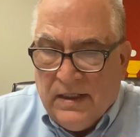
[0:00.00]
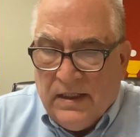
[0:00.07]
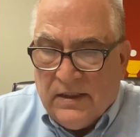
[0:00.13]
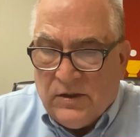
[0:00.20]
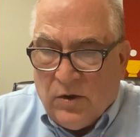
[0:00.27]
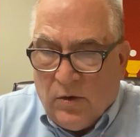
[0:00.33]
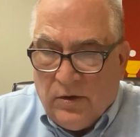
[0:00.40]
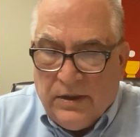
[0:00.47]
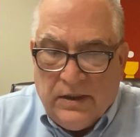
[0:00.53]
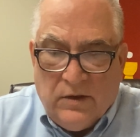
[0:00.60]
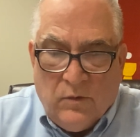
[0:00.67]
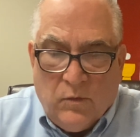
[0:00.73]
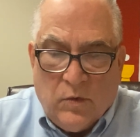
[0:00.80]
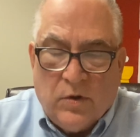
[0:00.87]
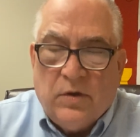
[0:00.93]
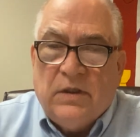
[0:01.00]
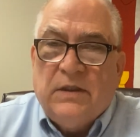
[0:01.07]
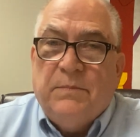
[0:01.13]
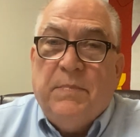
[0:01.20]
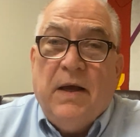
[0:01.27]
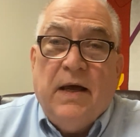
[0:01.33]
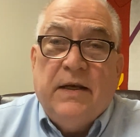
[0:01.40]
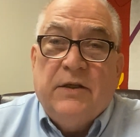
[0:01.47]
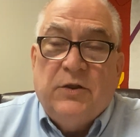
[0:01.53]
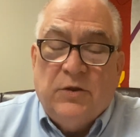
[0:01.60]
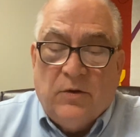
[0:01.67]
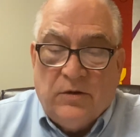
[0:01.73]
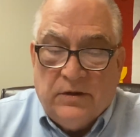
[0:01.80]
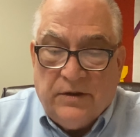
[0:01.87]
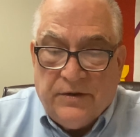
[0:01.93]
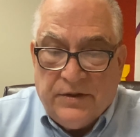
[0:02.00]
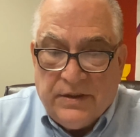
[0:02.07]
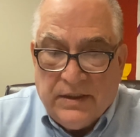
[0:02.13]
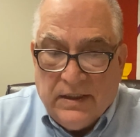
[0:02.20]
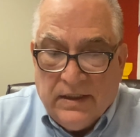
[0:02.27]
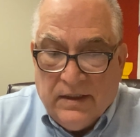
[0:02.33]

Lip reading: is holding the world upon his shoulders.